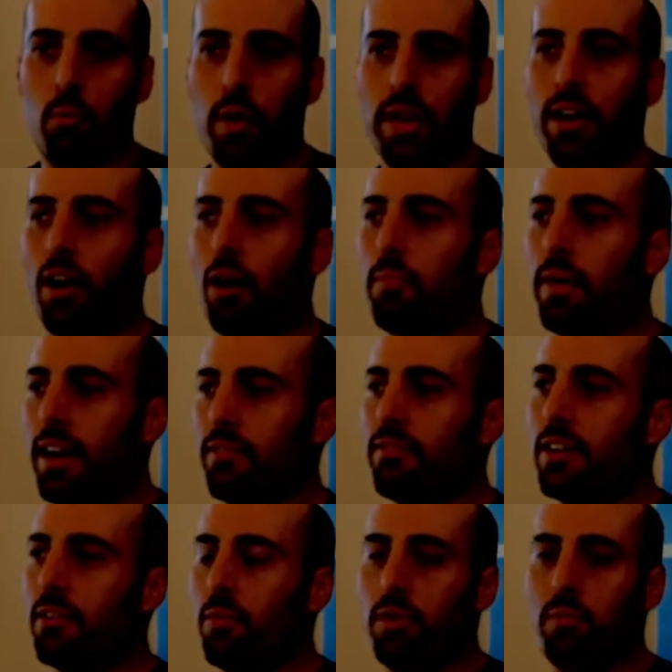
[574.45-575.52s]
We all
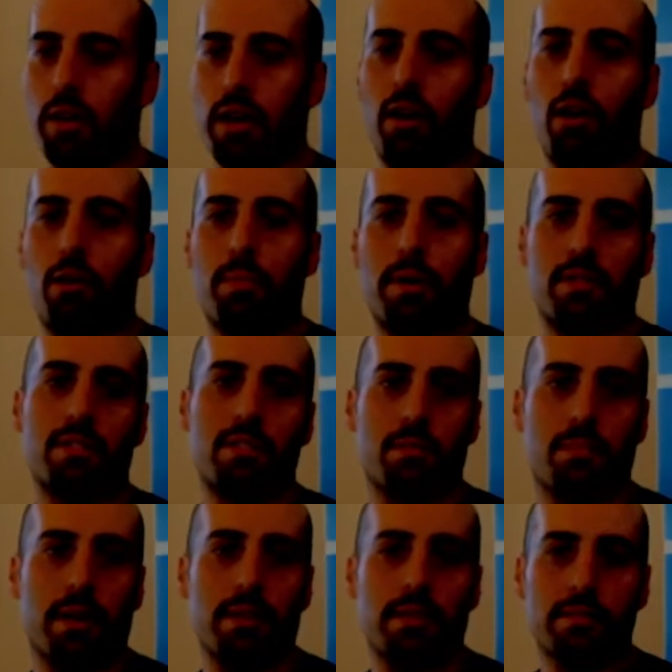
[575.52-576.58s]
benefit when we all
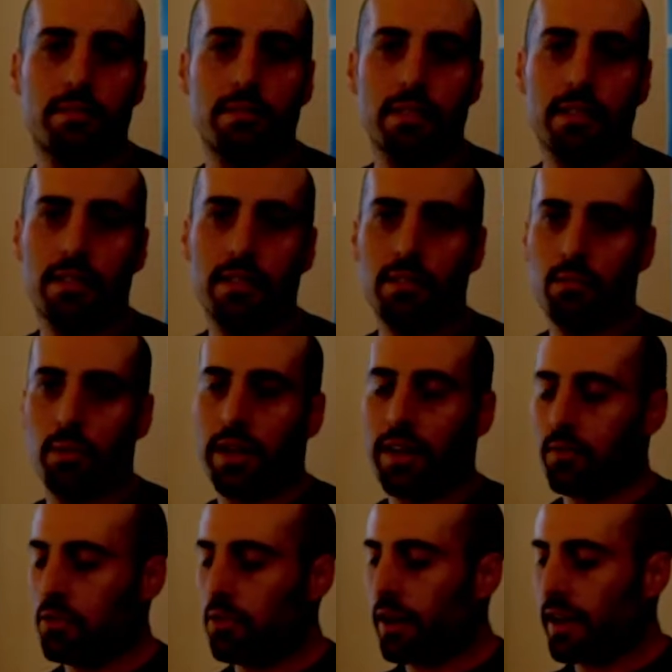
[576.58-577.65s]
participate. We
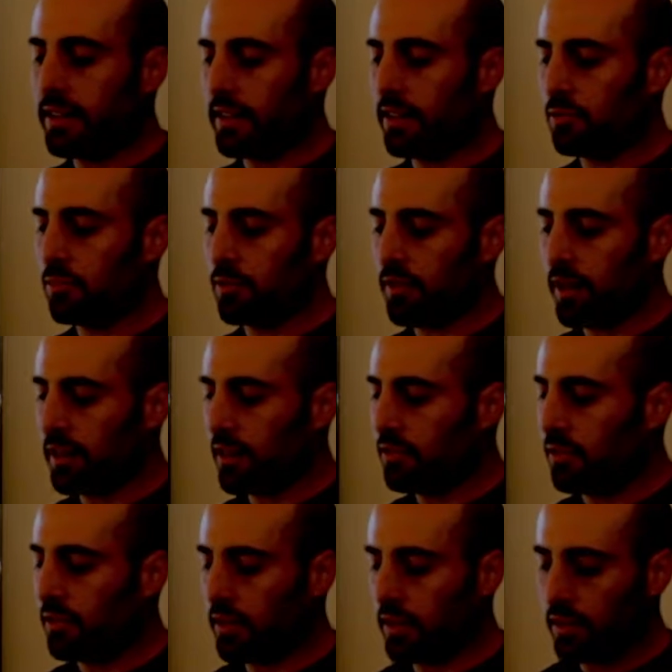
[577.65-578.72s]
get new ideas. We find out
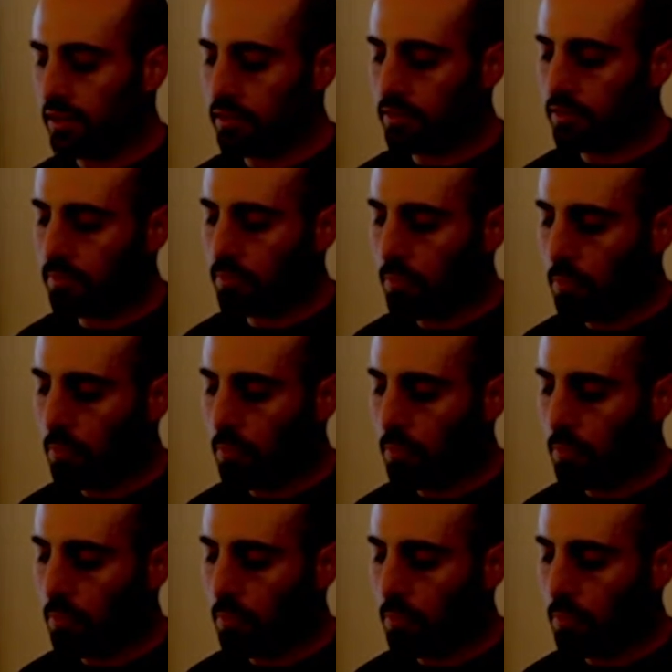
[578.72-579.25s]
new things.